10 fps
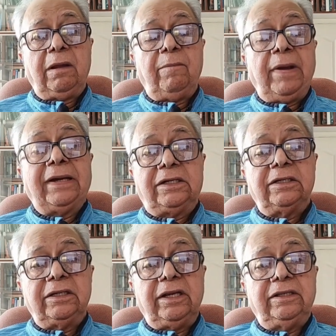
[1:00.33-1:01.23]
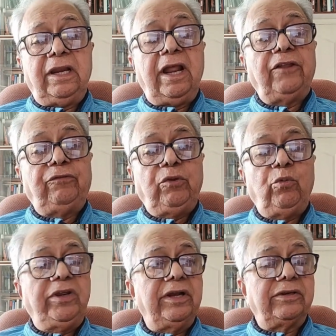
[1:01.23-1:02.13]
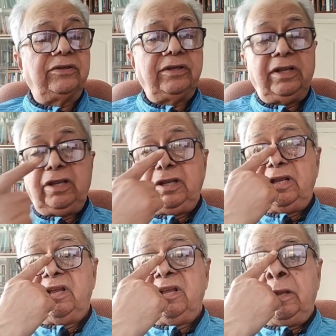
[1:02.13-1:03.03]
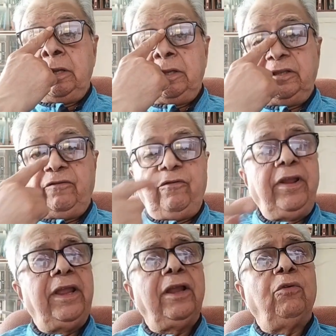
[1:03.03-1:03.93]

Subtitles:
But in the last few years, the way